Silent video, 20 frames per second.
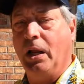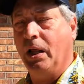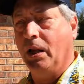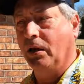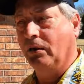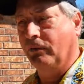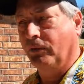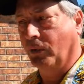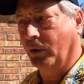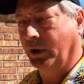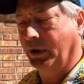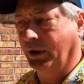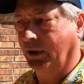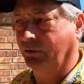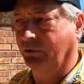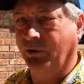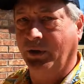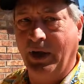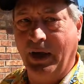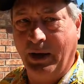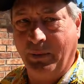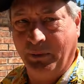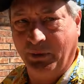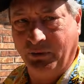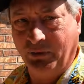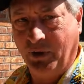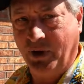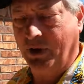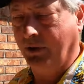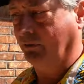Now, Lovork is an
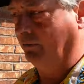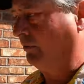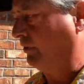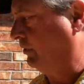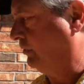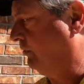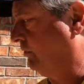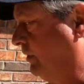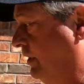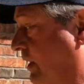Amazon vendor.